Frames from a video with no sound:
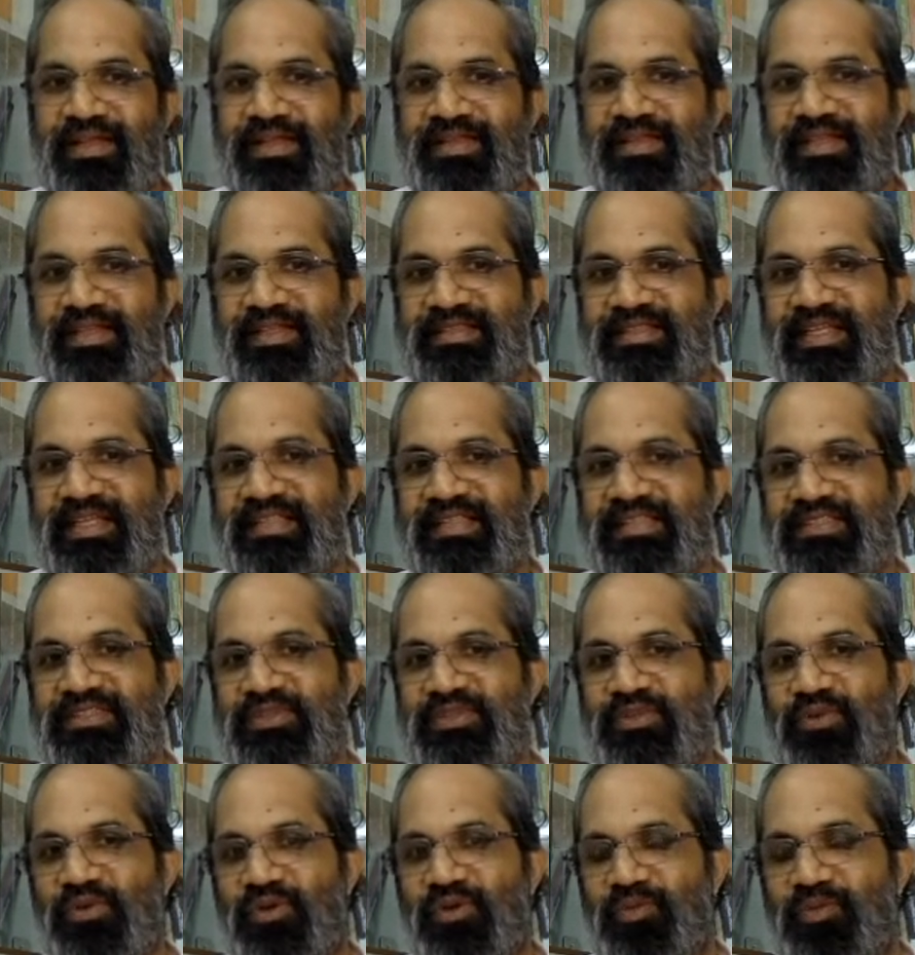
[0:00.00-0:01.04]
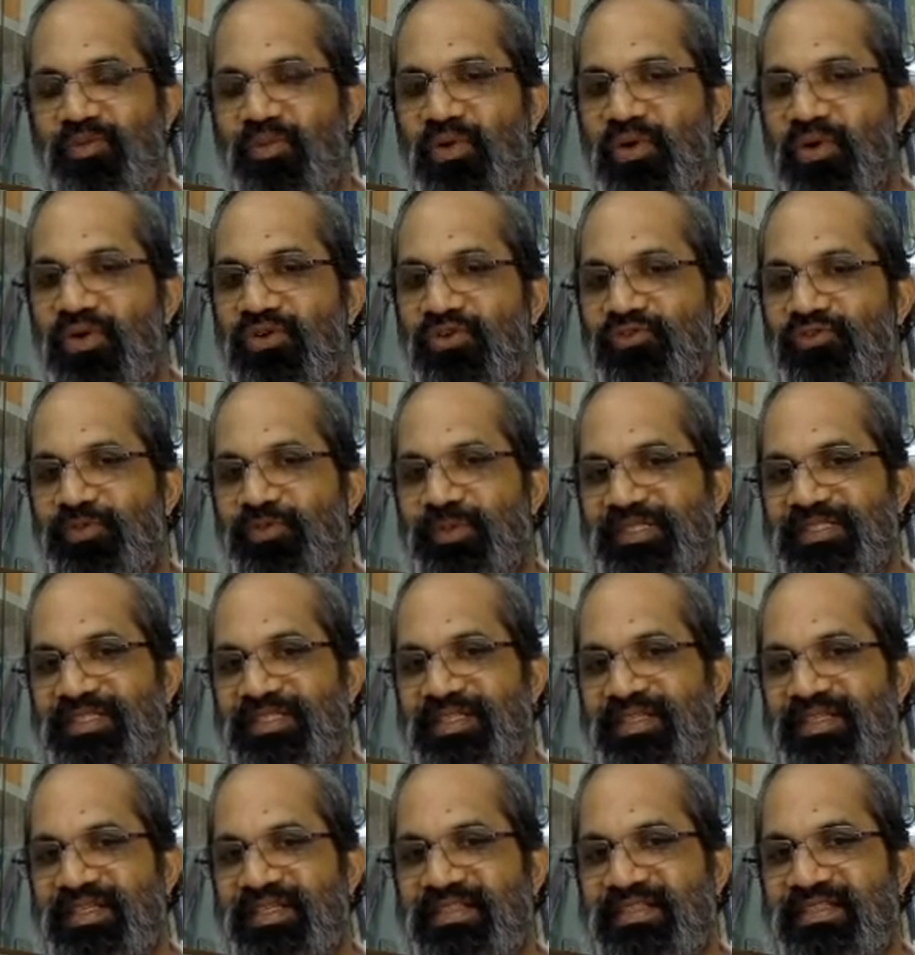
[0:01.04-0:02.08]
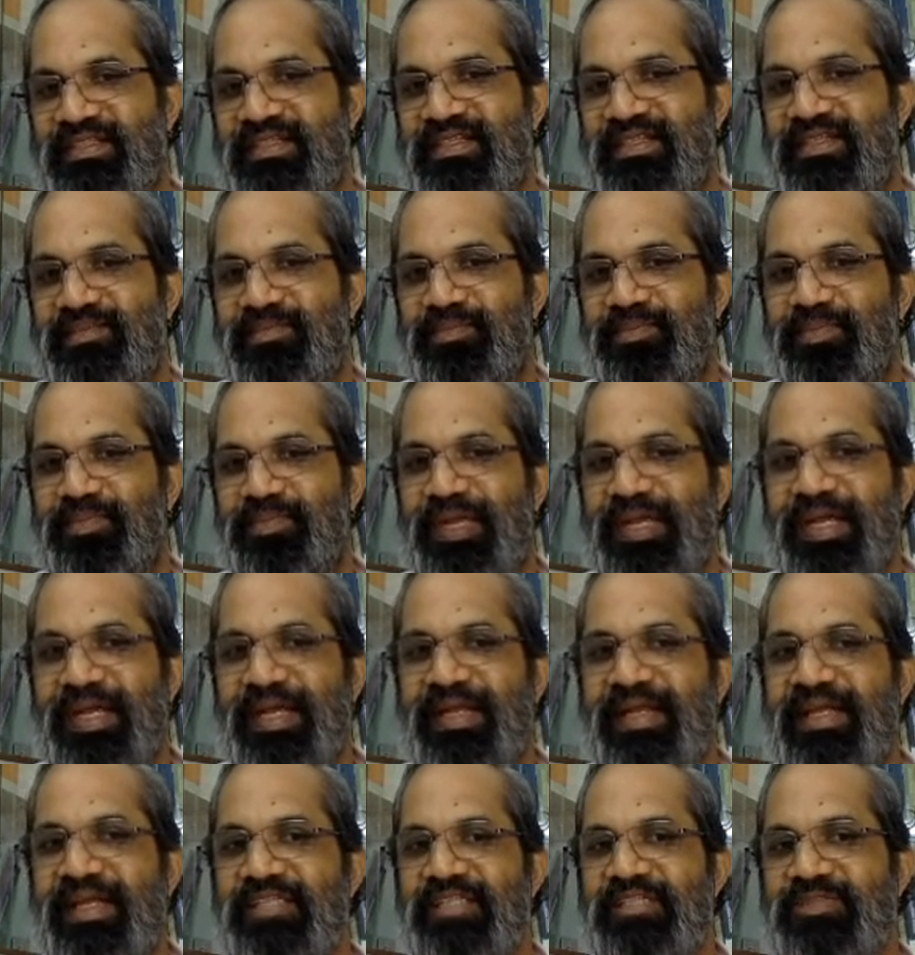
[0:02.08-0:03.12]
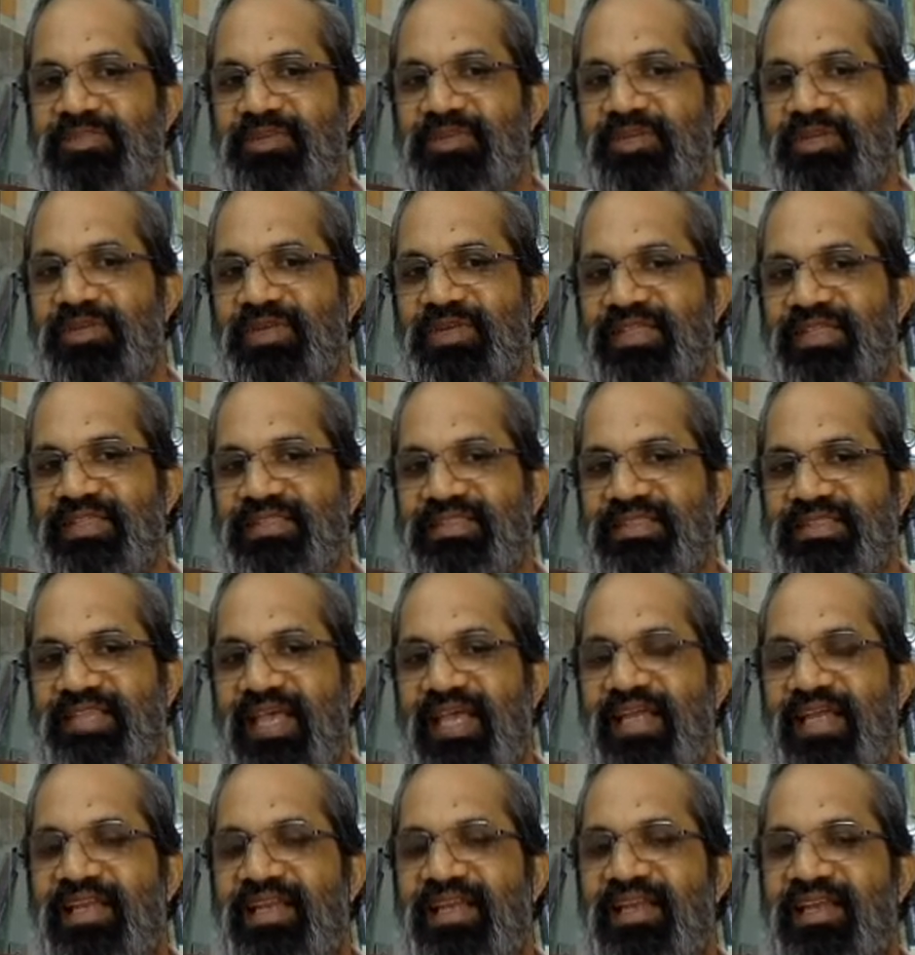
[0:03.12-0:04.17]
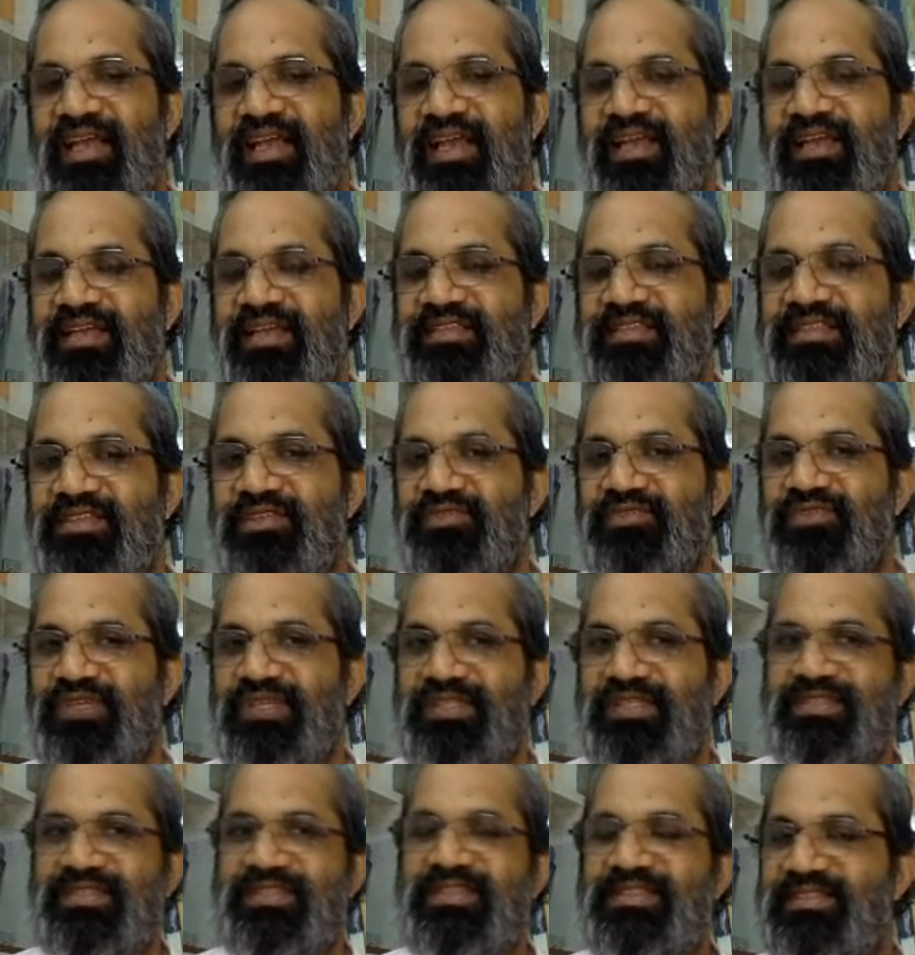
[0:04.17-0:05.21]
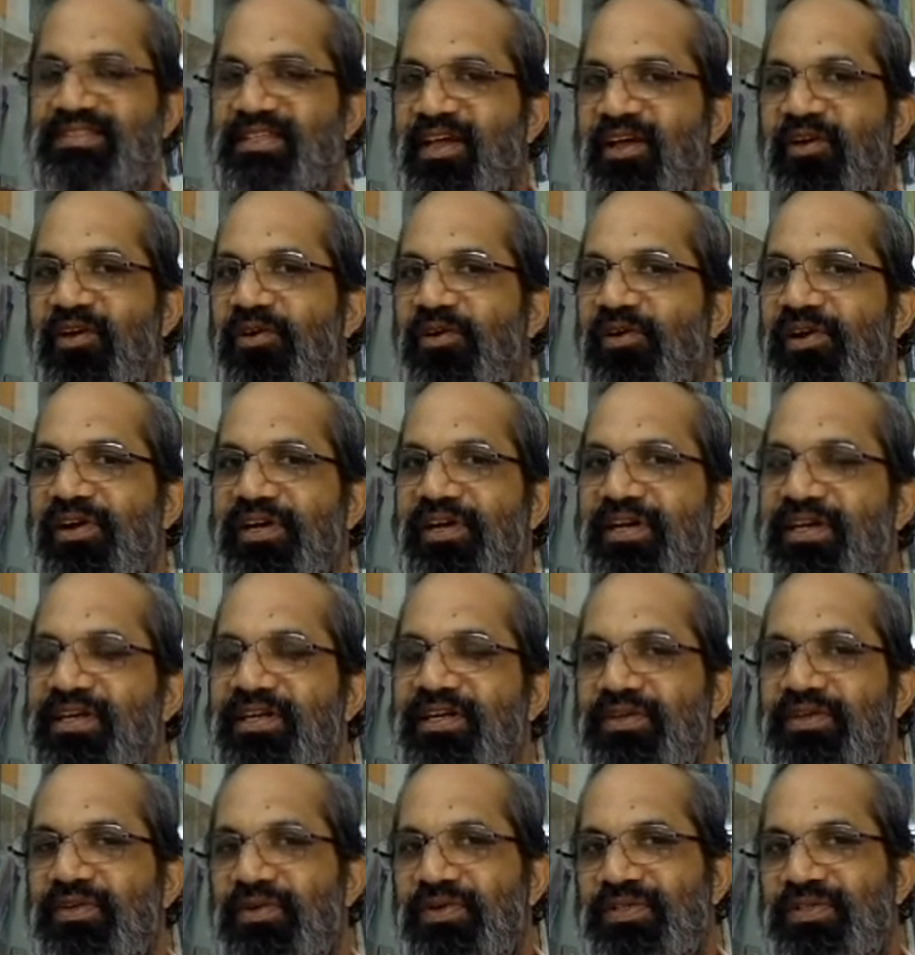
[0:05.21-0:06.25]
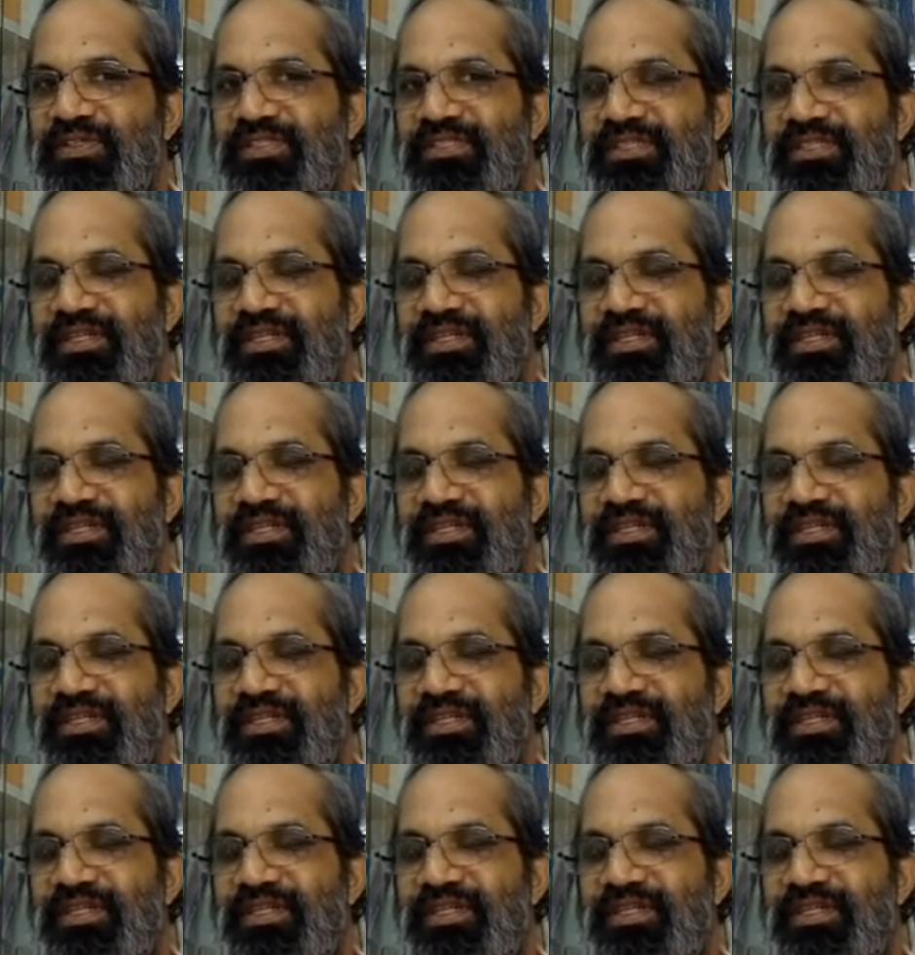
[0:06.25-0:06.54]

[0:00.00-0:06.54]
The sense or mode of presentation mediates between sign and its reference. This I already told.